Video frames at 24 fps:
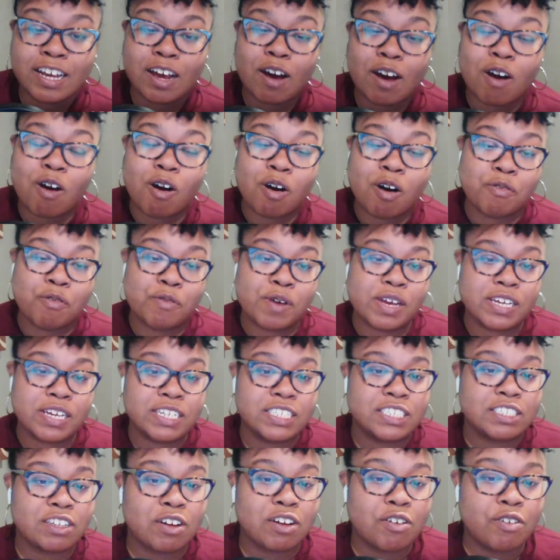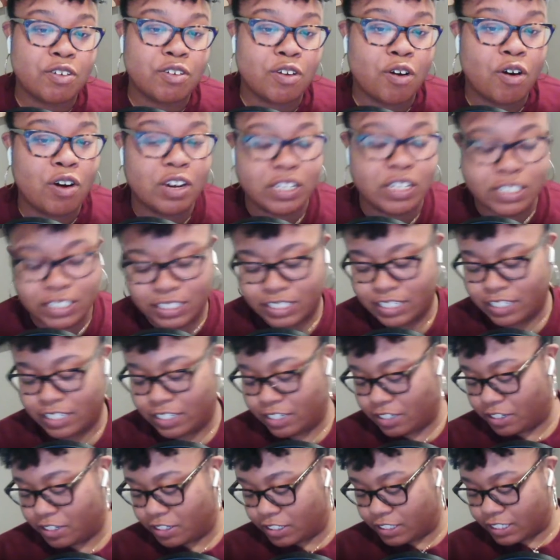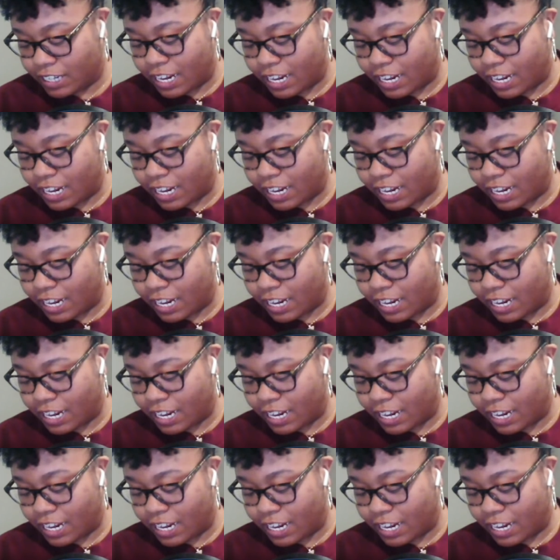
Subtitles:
always on all cylinders.